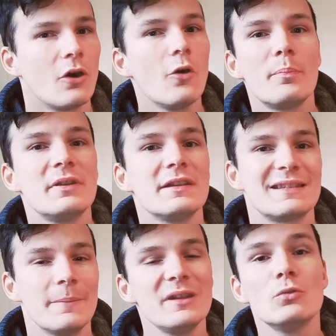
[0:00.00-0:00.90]
your
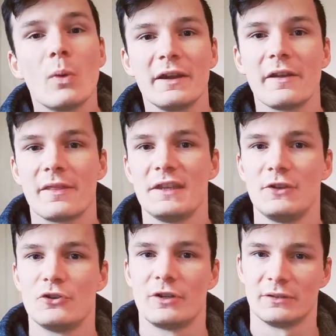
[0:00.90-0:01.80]
openings a bit wider than
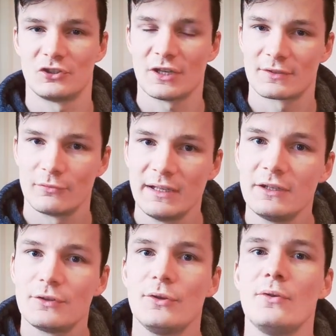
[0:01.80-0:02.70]
usual just
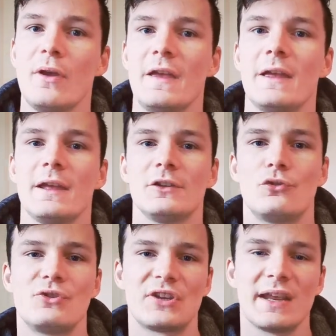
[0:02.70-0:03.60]
really to
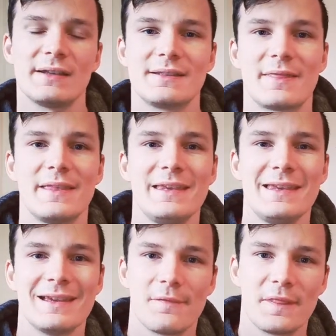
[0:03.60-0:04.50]
to test
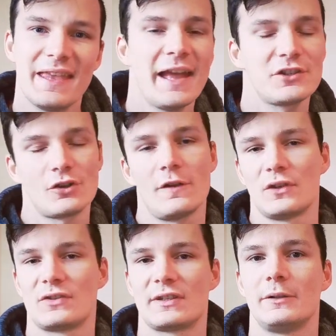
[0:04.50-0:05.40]
the the edge of
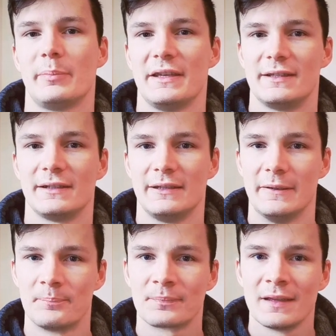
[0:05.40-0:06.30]
your skill
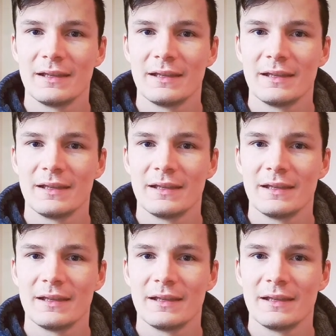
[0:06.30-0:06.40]
basically